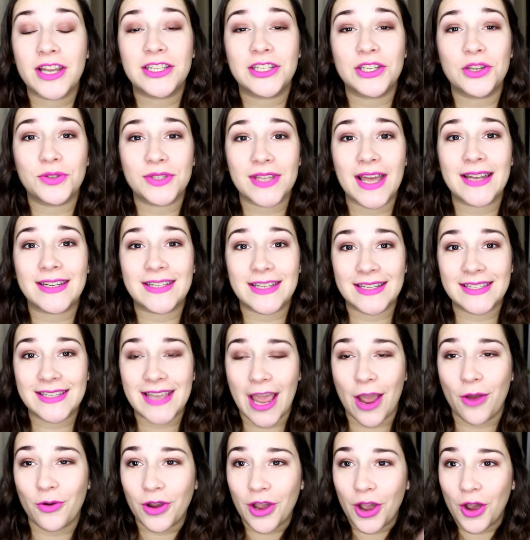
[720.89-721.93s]
to use that
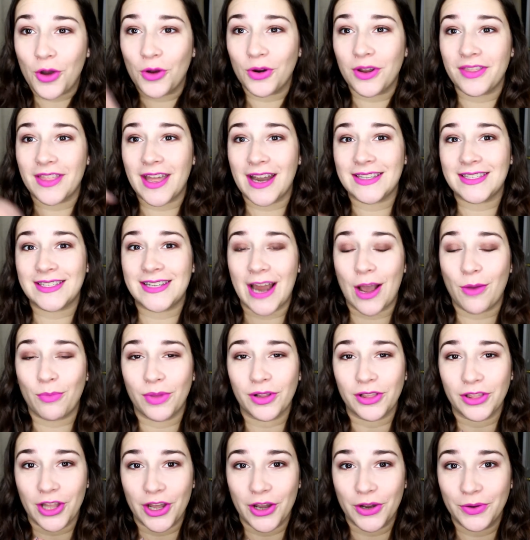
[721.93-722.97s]
discount code that's down
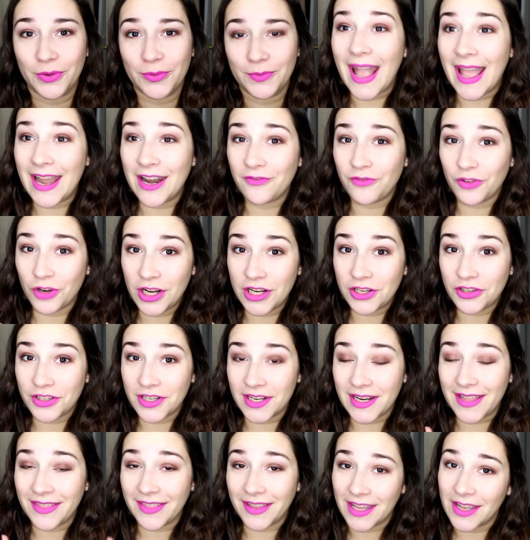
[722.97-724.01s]
below. And if you're
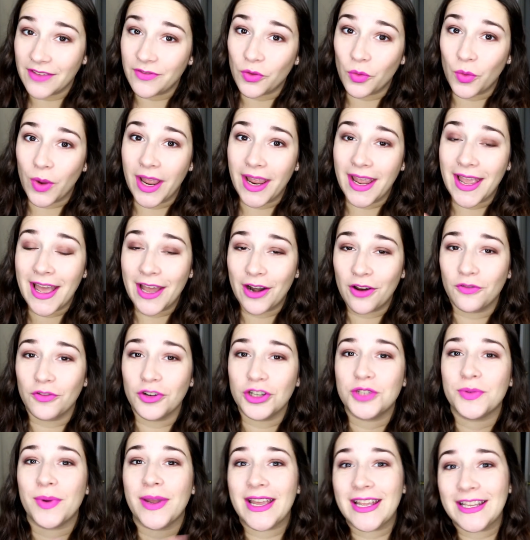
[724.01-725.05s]
interested in the giveaway, head
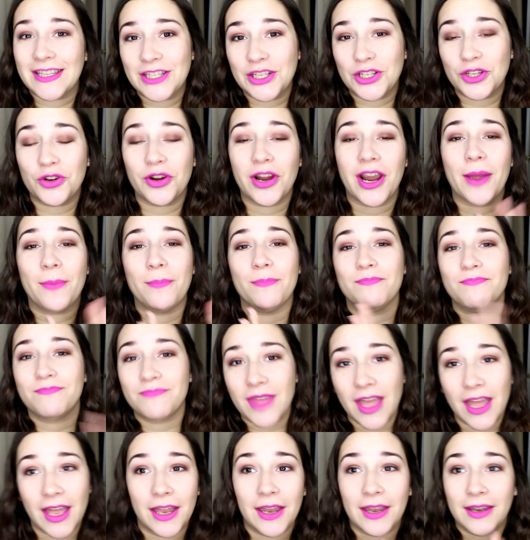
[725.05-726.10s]
over to my Instagram
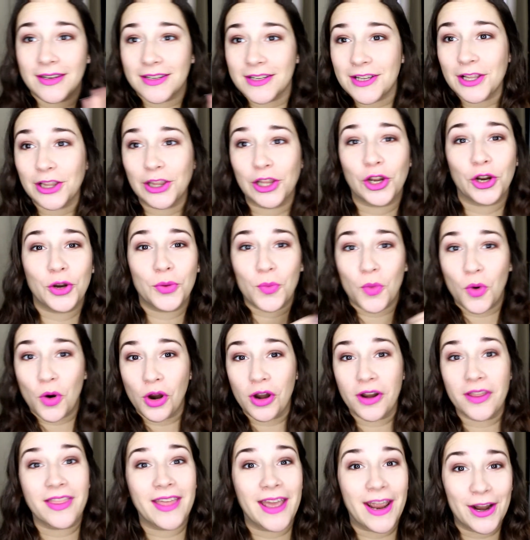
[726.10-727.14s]
and learn
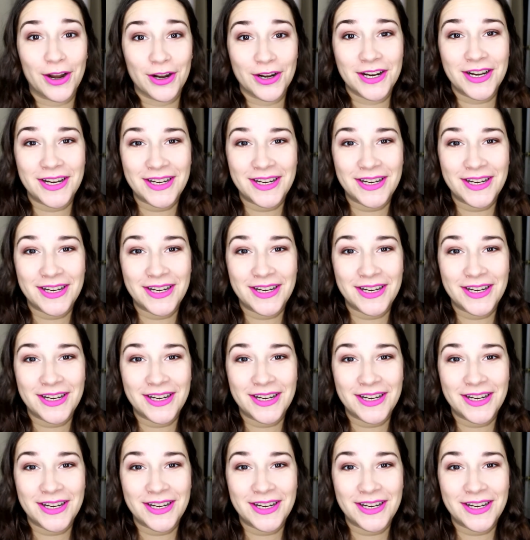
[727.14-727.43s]
more there.